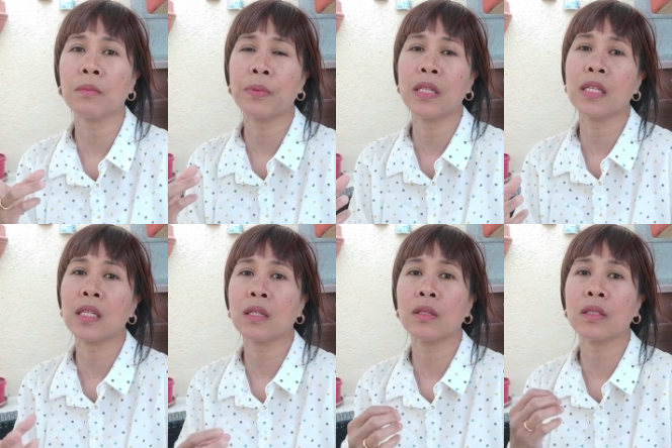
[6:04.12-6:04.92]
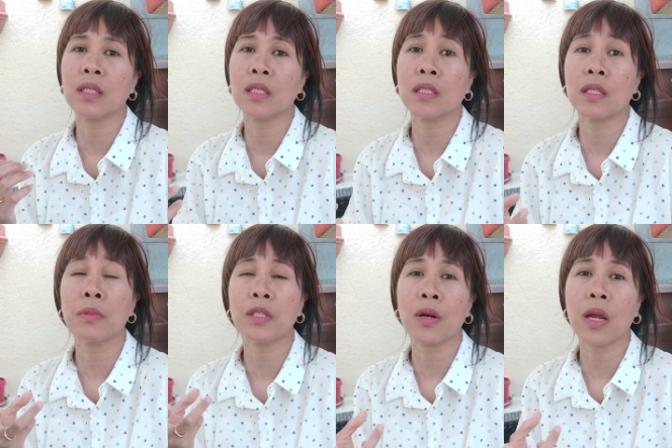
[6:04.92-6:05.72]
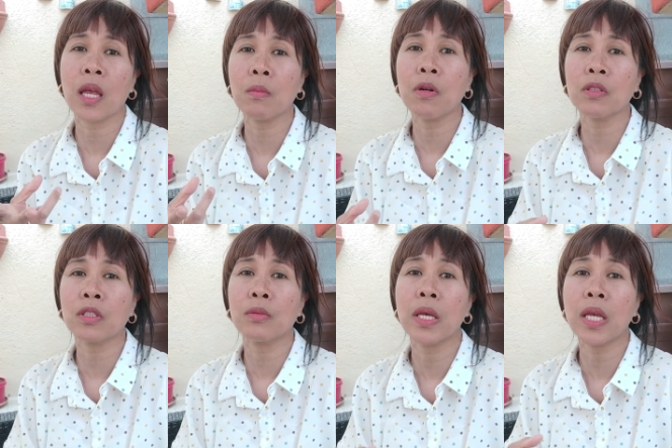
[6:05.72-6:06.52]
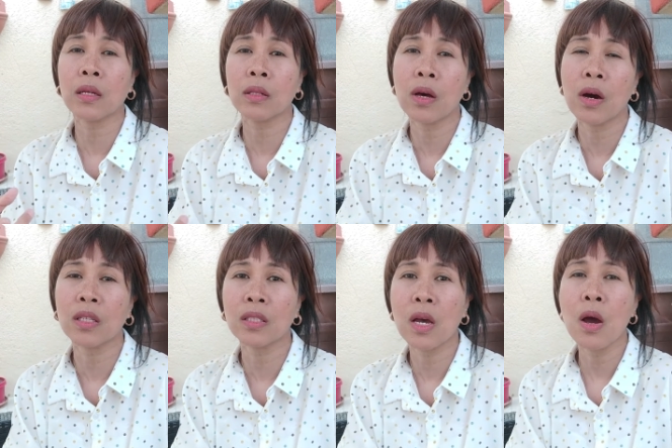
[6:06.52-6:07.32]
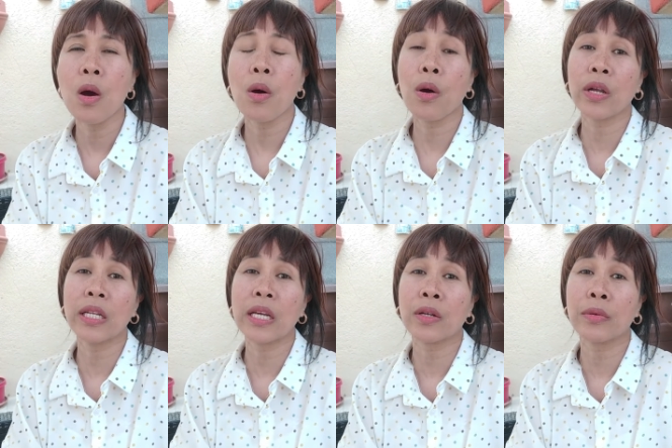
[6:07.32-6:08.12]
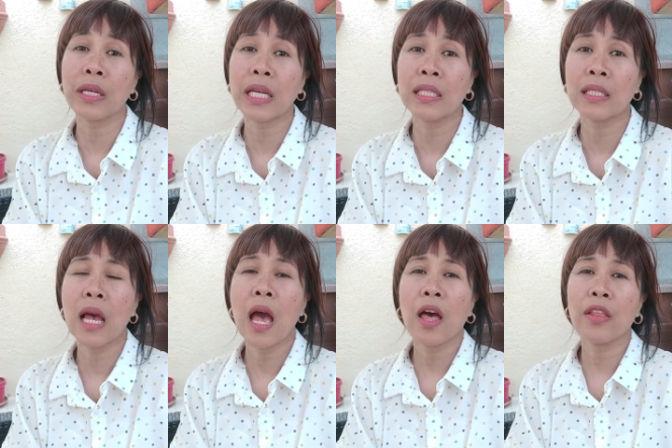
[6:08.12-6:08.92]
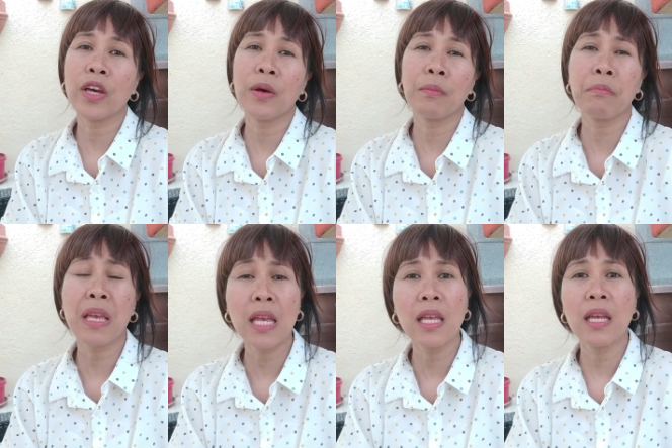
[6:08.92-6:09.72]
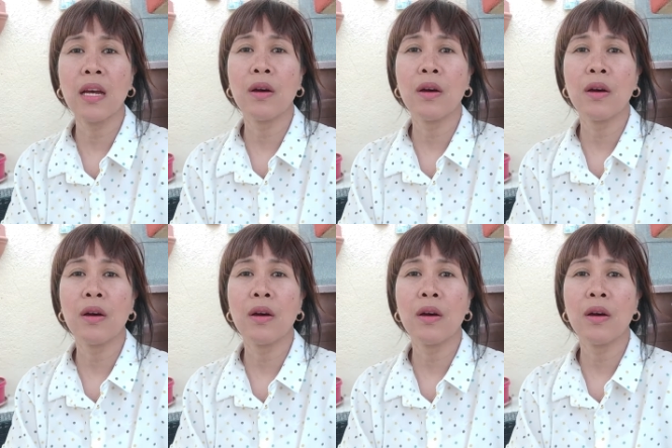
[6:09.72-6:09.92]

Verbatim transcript: or political systems are able to make laws or decrees that may